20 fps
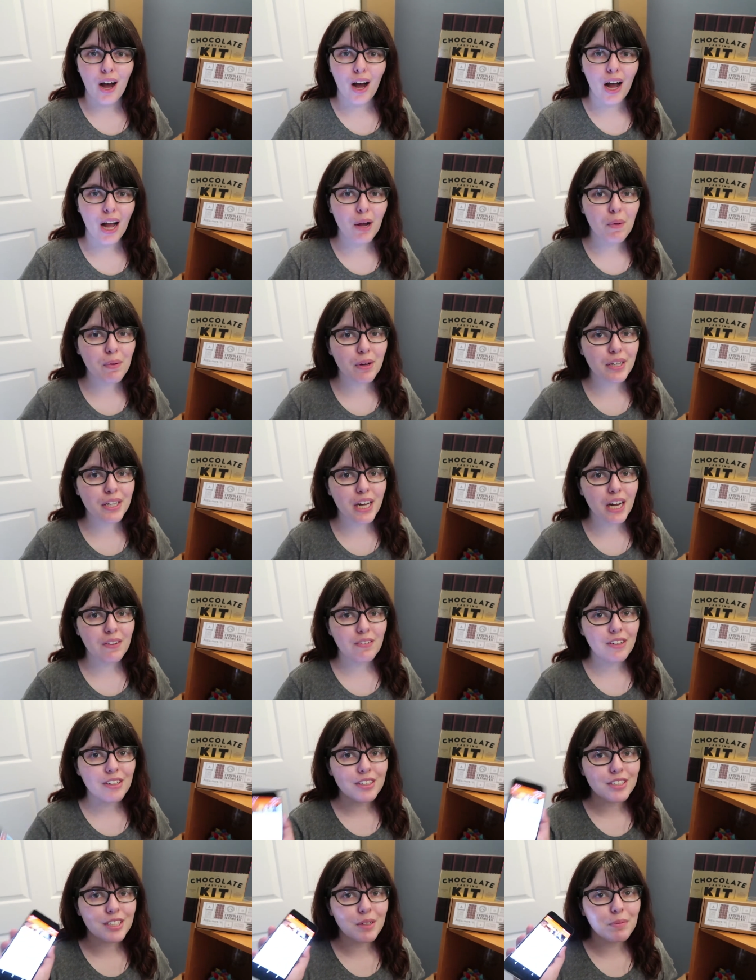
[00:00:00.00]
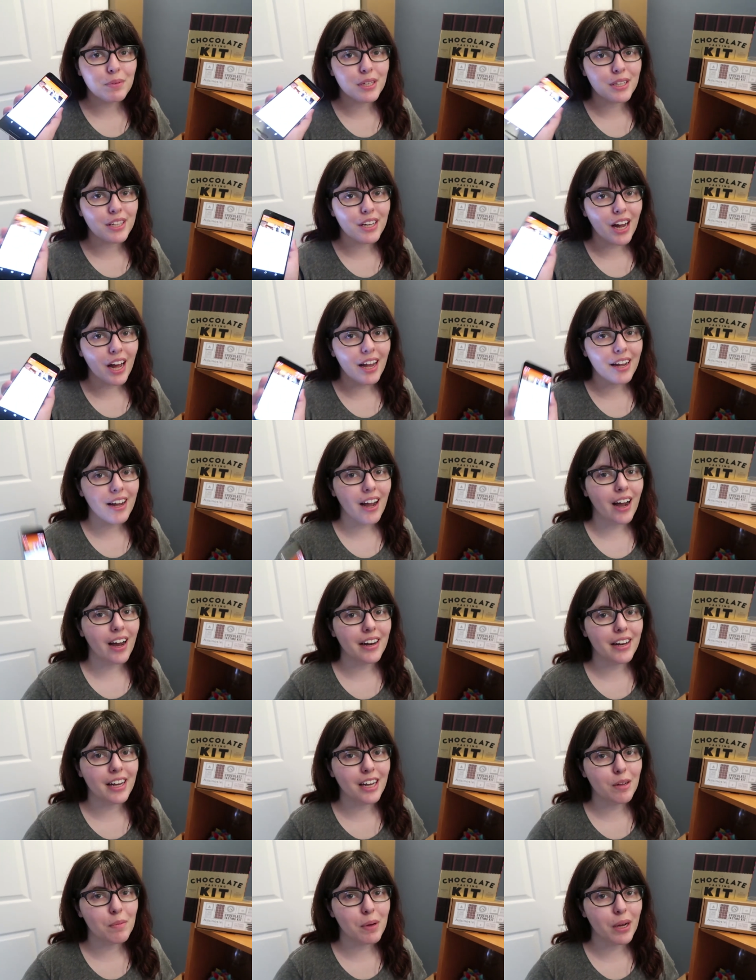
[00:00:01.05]
I want to cover something that I
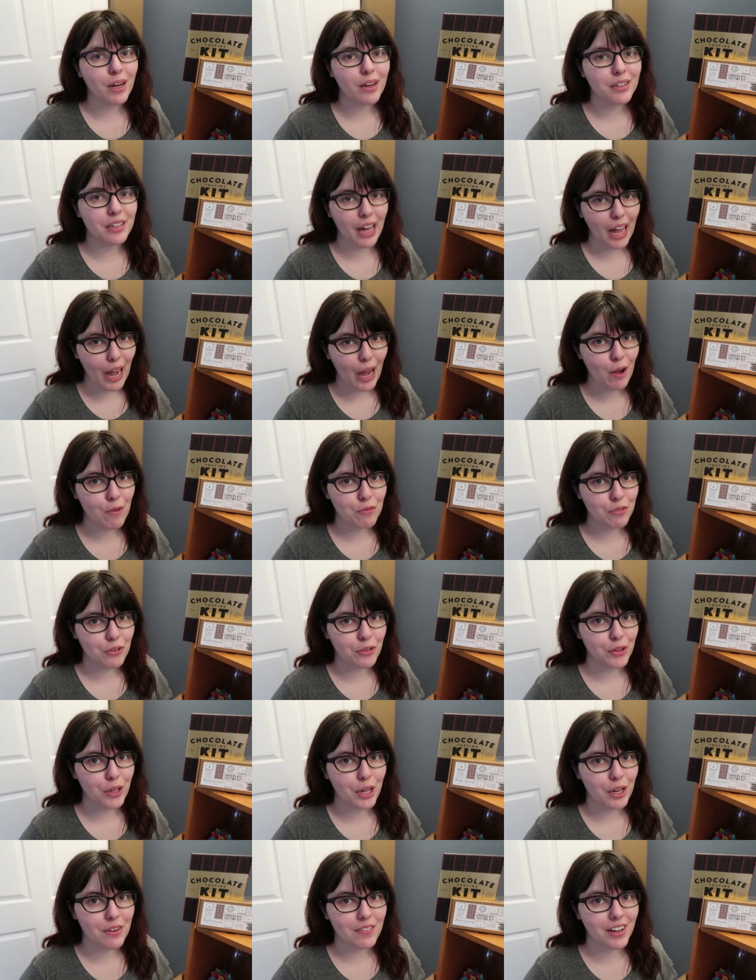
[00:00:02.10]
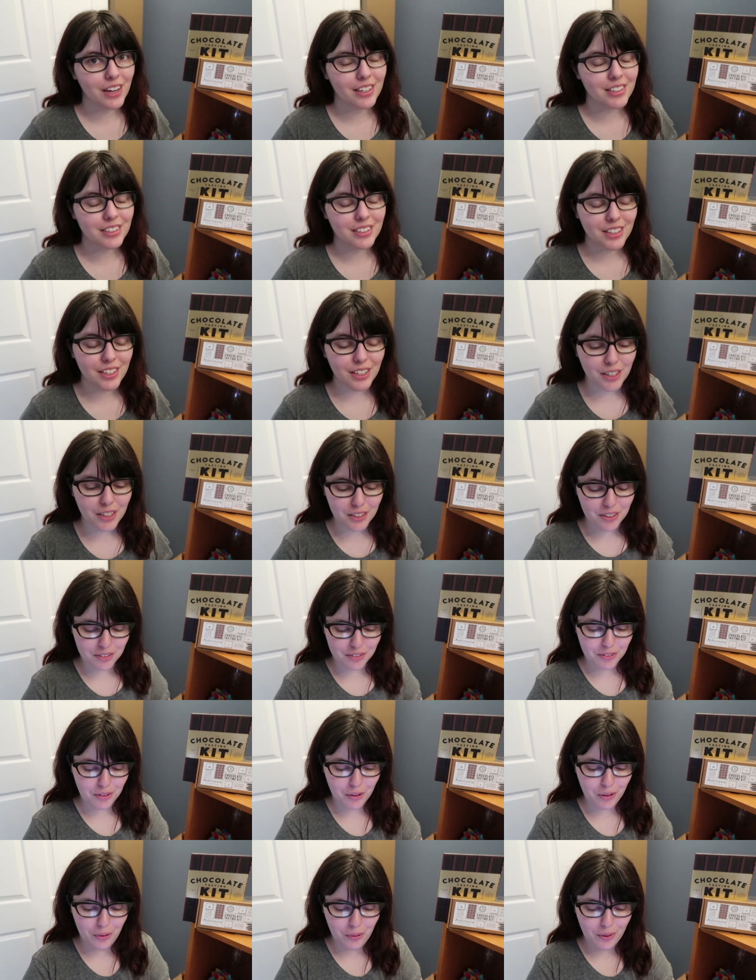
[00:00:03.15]
got emailed after the event.
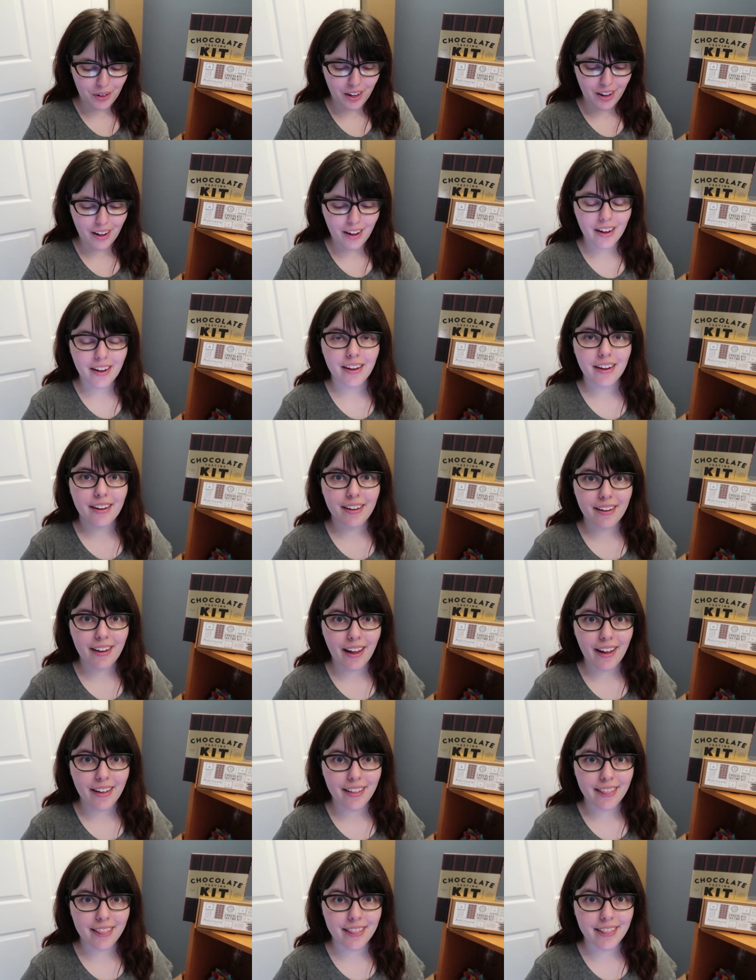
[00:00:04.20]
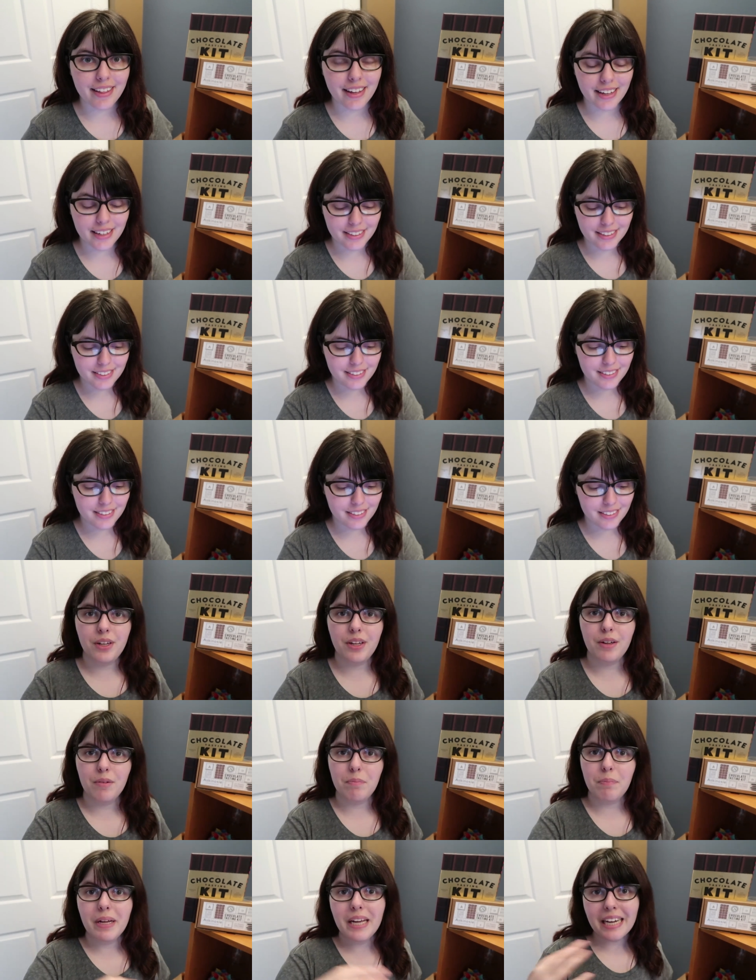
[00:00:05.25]
So get this.
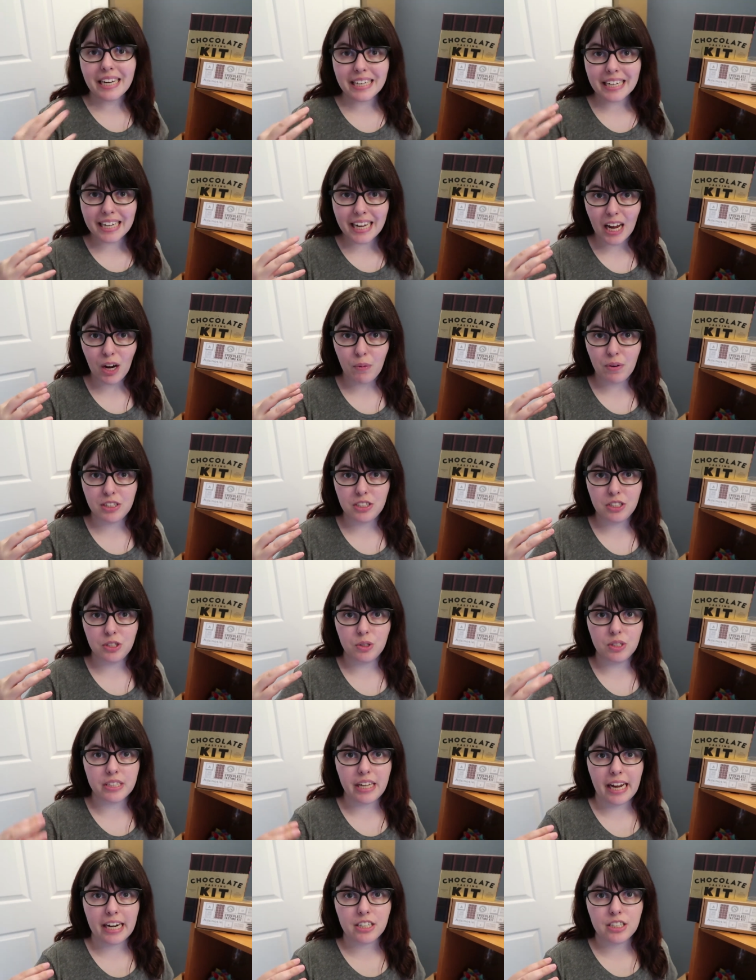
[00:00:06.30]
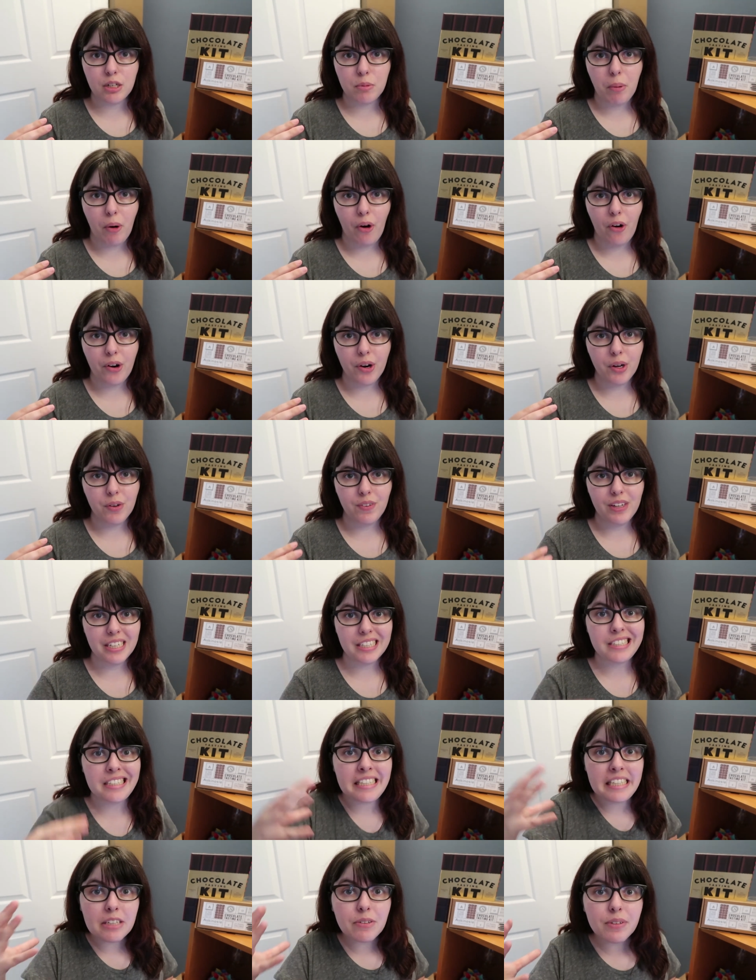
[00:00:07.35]
The picnic I went to is actually part of a
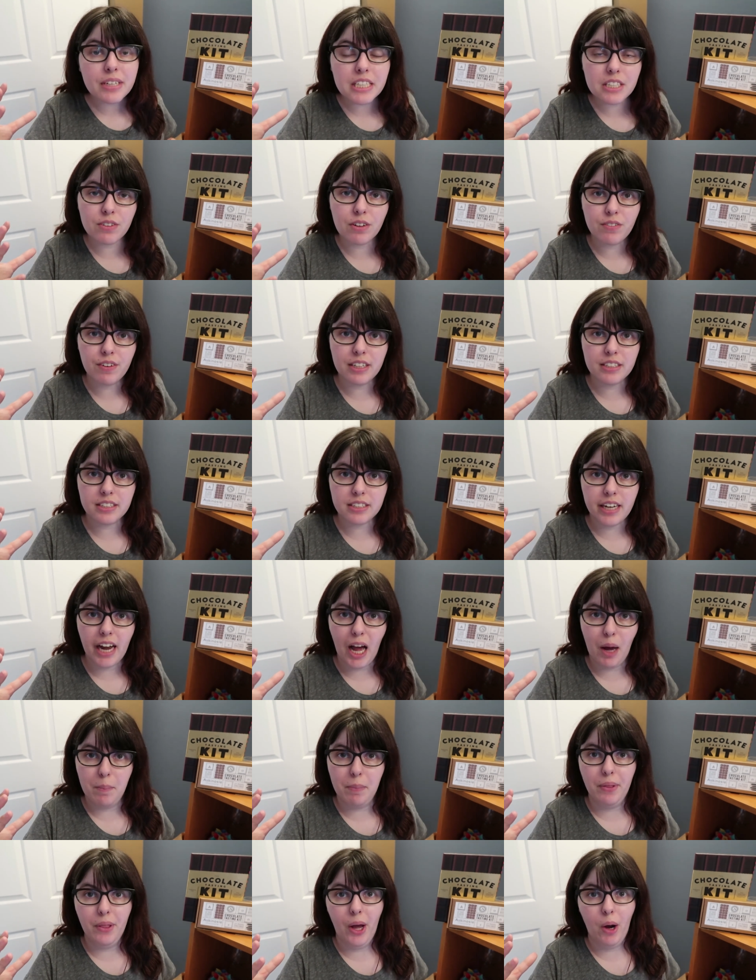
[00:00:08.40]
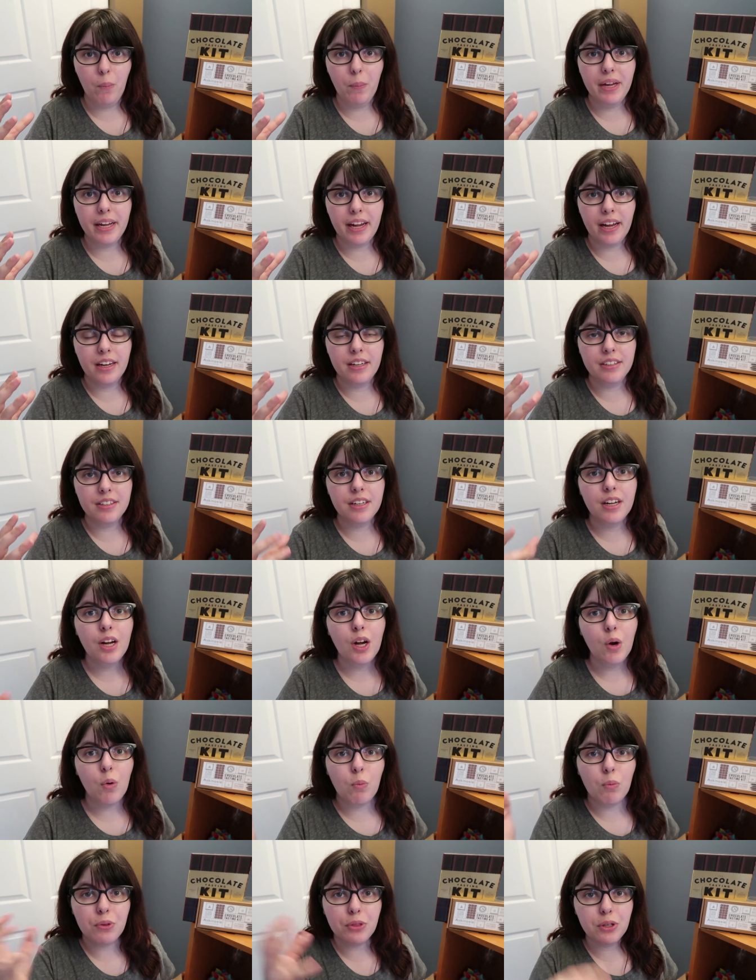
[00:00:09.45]
series of events that happened that weekend
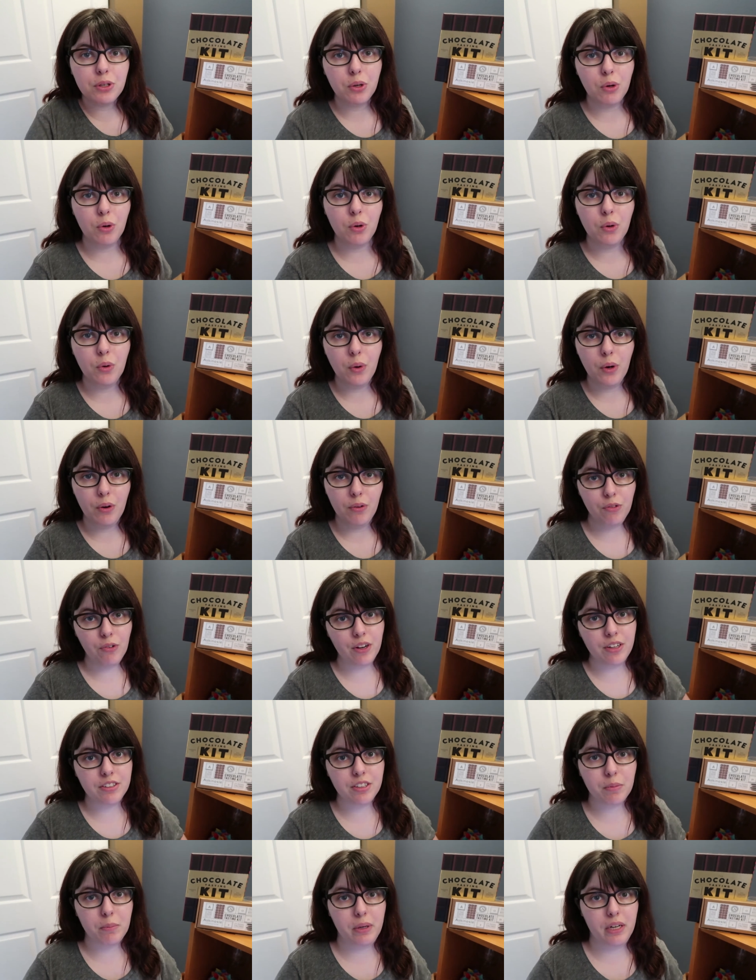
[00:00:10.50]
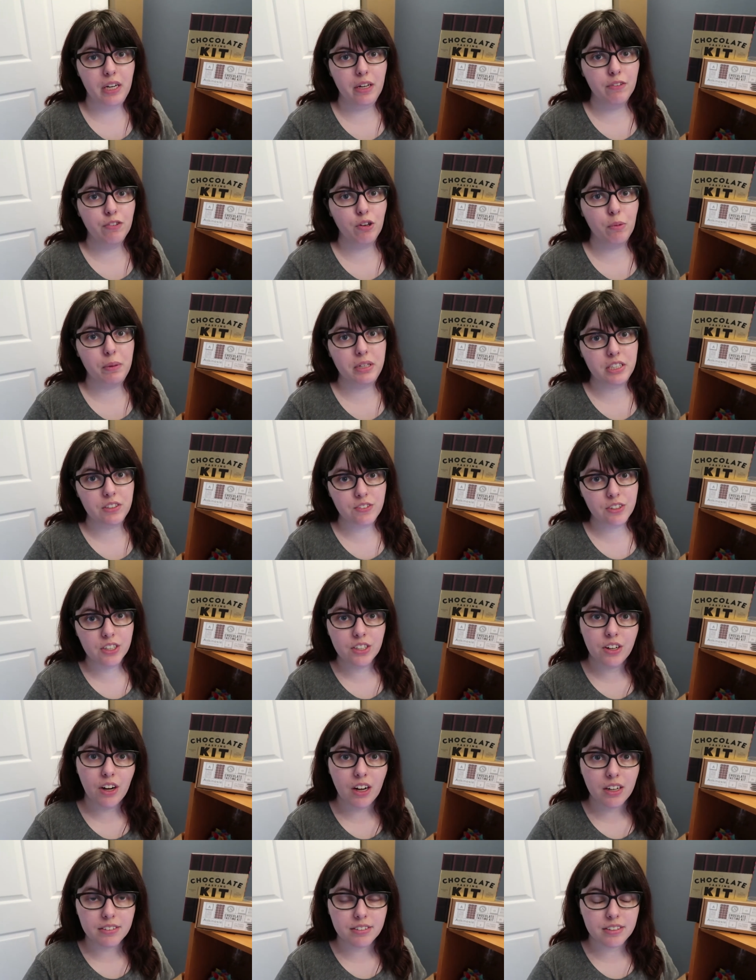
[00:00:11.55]
with the goal of raising money for a bunch of
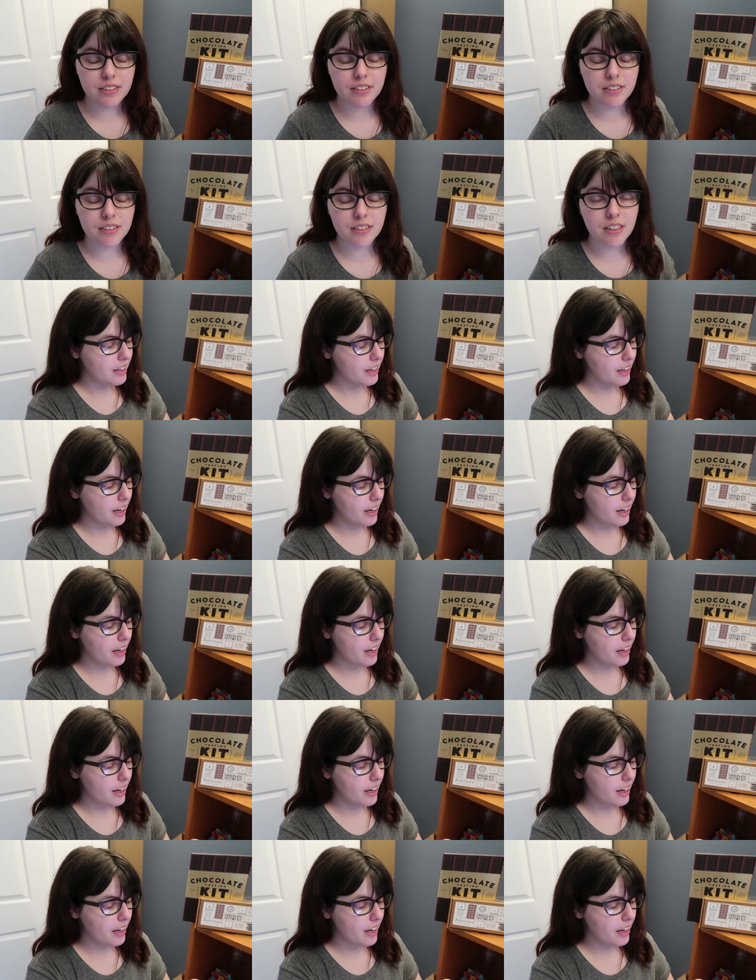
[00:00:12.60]
good causes.